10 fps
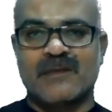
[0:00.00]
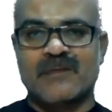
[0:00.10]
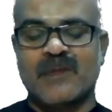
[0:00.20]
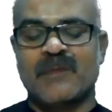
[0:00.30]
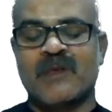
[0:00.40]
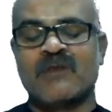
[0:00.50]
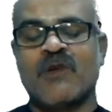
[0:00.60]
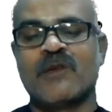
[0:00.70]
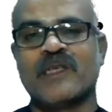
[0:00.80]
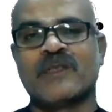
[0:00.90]

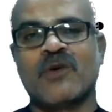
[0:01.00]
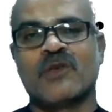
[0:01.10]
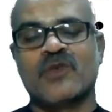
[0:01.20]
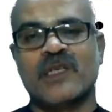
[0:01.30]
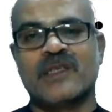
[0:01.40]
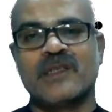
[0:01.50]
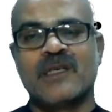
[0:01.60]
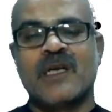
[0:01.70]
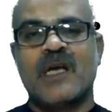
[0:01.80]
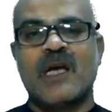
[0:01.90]
involved in conjugation.
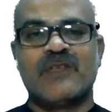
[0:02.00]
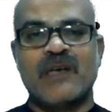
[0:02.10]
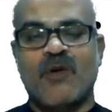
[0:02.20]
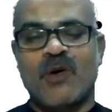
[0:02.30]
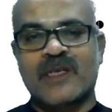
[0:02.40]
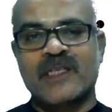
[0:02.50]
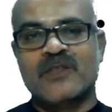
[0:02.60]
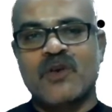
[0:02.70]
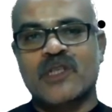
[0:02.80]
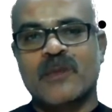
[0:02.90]
We have already
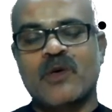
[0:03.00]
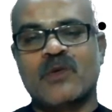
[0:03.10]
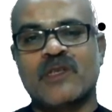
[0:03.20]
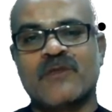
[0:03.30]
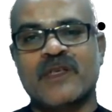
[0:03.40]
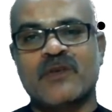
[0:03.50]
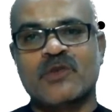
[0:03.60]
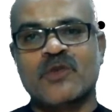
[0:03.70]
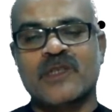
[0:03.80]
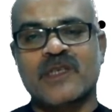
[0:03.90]
talked about different
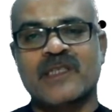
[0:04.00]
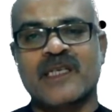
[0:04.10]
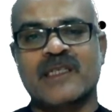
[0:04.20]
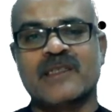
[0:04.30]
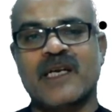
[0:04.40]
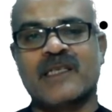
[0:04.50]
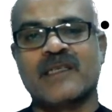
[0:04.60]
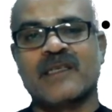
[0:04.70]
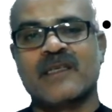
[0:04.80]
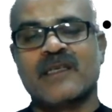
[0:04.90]
conjugation reaction, that
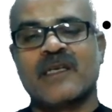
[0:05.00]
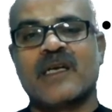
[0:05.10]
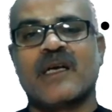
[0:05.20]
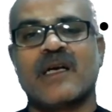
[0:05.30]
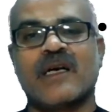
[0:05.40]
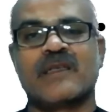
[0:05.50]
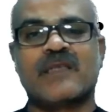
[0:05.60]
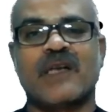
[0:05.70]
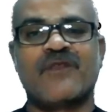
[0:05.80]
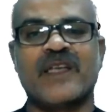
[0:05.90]

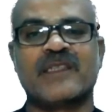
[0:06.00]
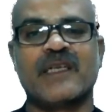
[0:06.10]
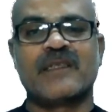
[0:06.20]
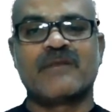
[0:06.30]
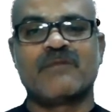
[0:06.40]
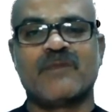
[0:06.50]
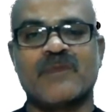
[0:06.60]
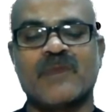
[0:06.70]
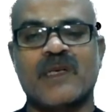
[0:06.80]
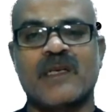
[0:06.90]

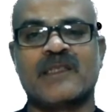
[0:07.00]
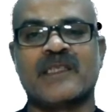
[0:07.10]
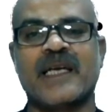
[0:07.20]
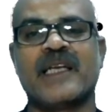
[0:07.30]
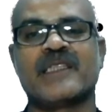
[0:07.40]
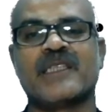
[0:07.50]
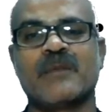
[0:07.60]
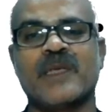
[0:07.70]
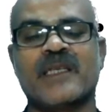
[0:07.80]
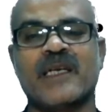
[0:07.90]
sulfation,
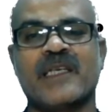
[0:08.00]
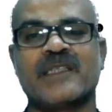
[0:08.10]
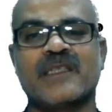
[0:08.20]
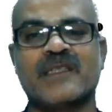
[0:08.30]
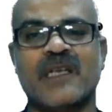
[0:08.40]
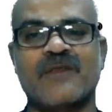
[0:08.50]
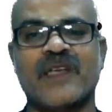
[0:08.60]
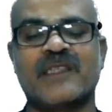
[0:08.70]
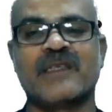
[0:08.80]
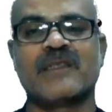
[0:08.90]
acetylation, methylation,
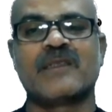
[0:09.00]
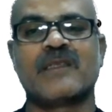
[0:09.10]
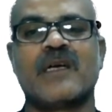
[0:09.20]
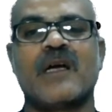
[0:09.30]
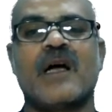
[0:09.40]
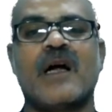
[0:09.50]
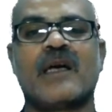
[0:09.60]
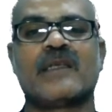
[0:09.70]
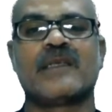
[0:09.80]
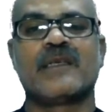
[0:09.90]
sulfation, and